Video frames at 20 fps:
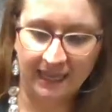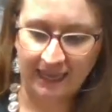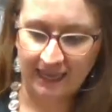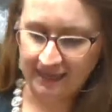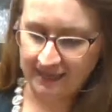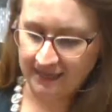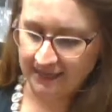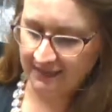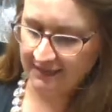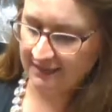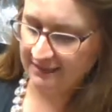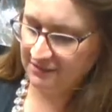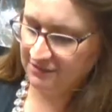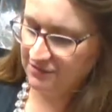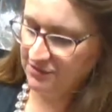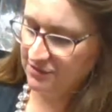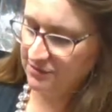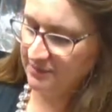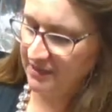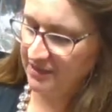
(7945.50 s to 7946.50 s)
And if
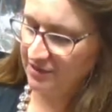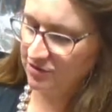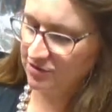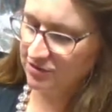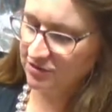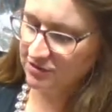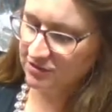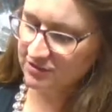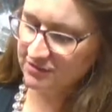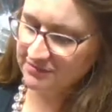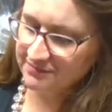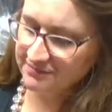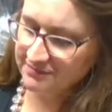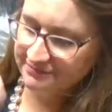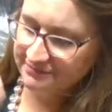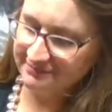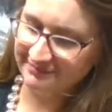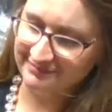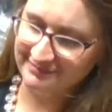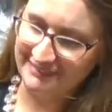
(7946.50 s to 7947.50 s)
you're a bangle girl,
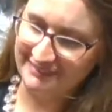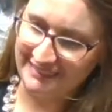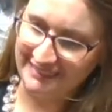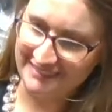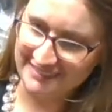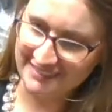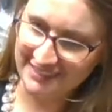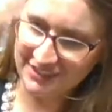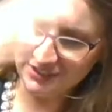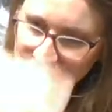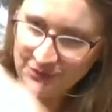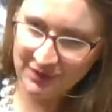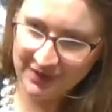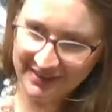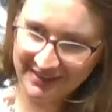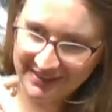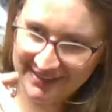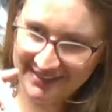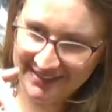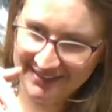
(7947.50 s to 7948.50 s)
it's a good
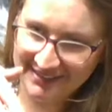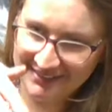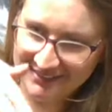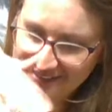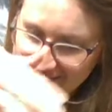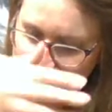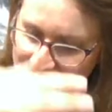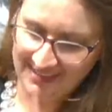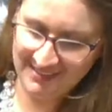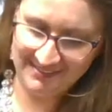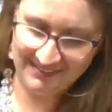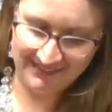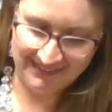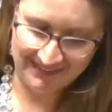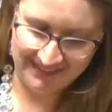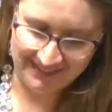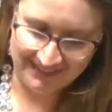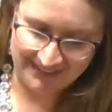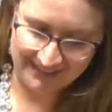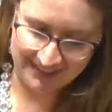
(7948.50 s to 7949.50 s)
one. Okay,
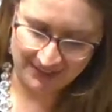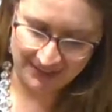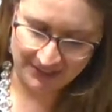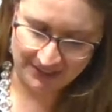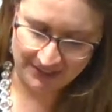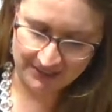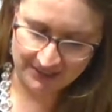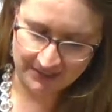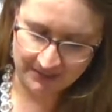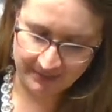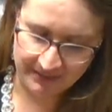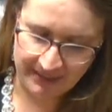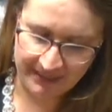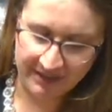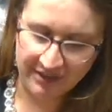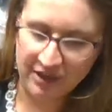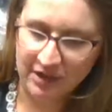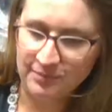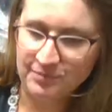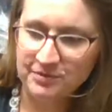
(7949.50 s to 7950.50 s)
so it's just a
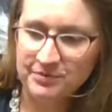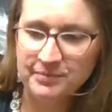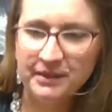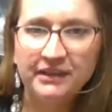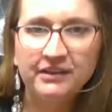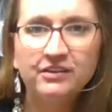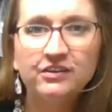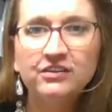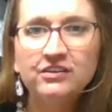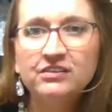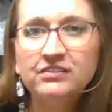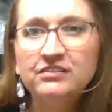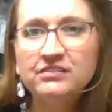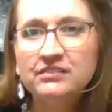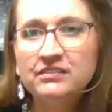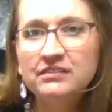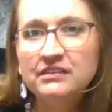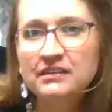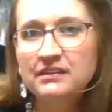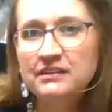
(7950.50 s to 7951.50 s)
plain copper bangle.
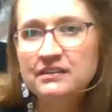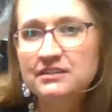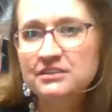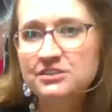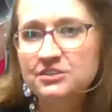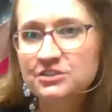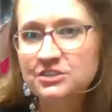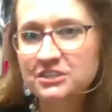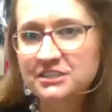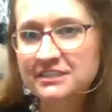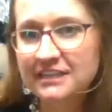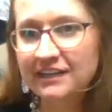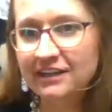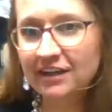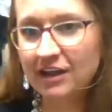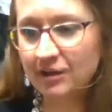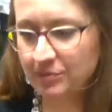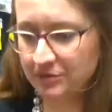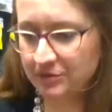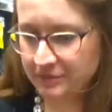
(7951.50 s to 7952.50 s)
So just say
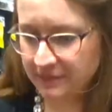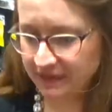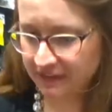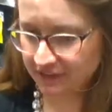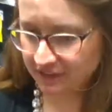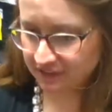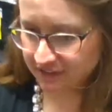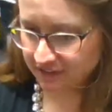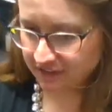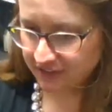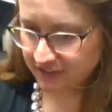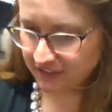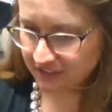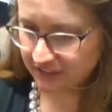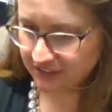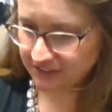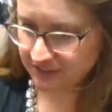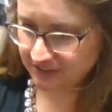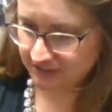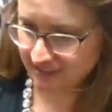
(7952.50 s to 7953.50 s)
copper bangle if you're
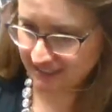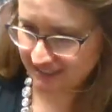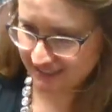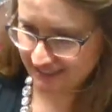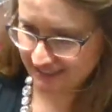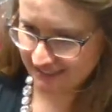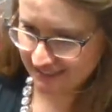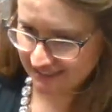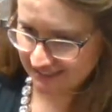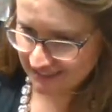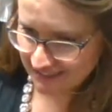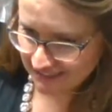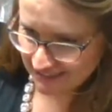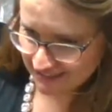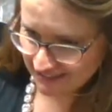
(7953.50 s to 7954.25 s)
interested.